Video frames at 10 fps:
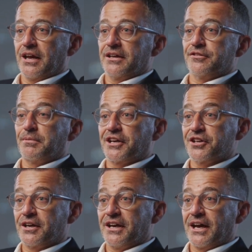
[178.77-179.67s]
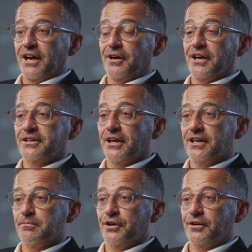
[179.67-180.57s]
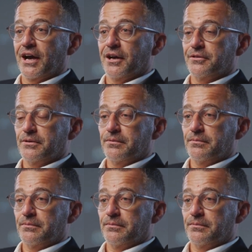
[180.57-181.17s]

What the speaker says: especially in areas like immune health.